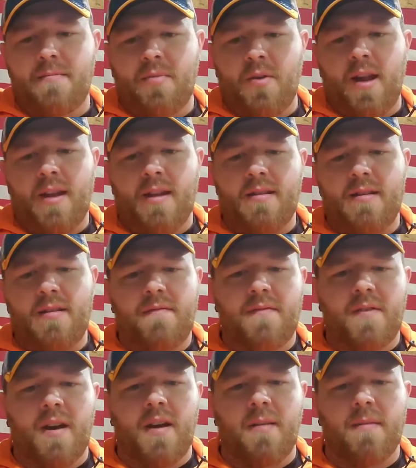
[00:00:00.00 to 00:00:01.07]
brand
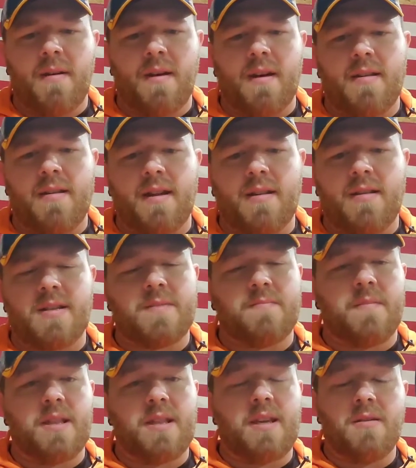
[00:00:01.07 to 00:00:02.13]
from Nicholas
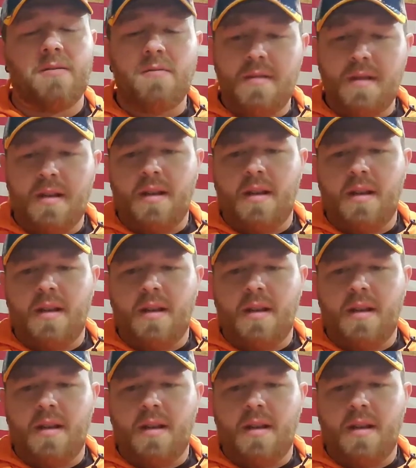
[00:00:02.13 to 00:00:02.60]
Malillo,